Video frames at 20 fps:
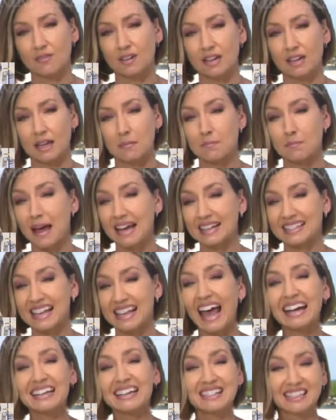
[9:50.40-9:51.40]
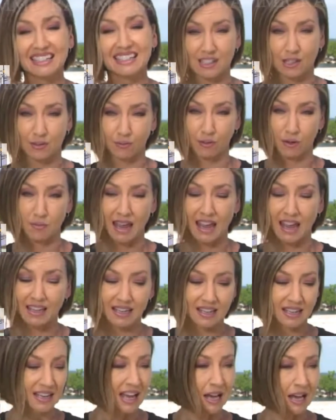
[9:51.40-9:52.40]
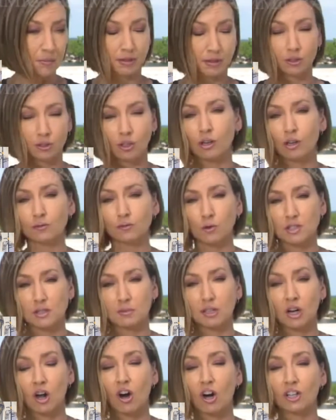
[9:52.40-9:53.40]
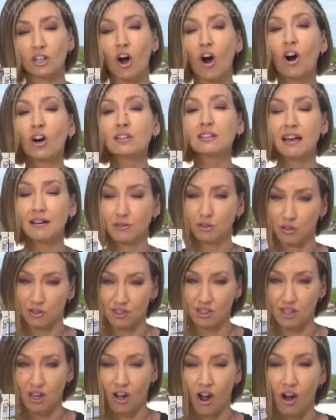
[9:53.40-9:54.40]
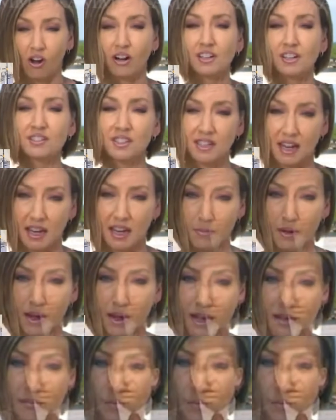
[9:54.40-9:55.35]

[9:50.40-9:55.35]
of any mass exodus from Haiti. Law enforcement on all levels are on standby.